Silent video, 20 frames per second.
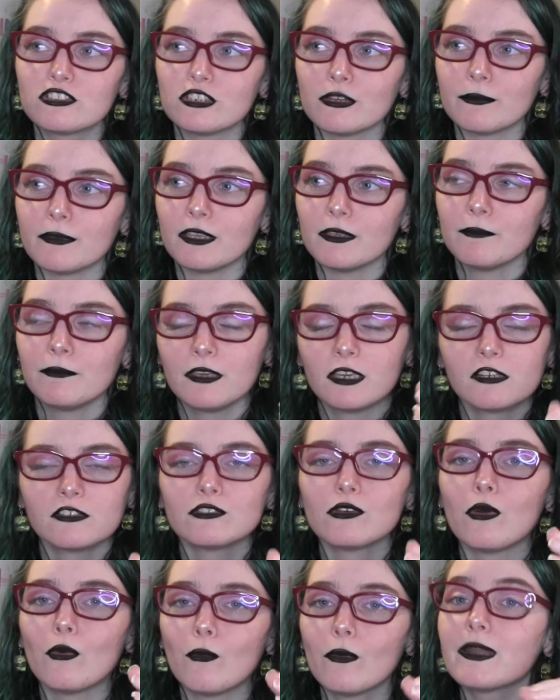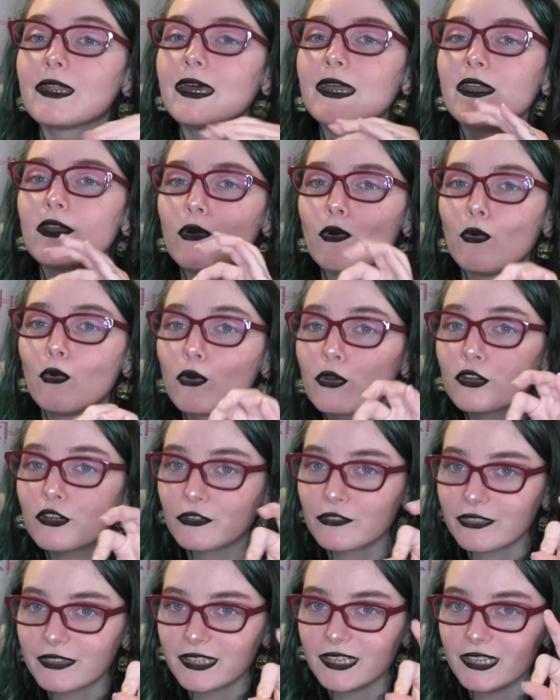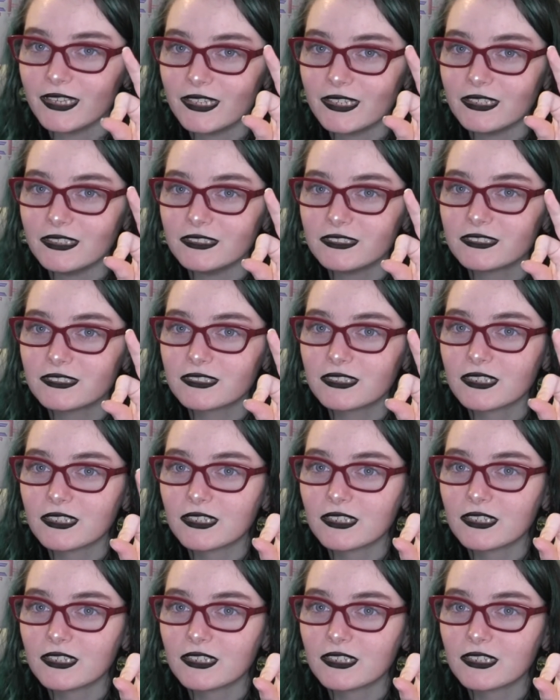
shipping because when I ordered these,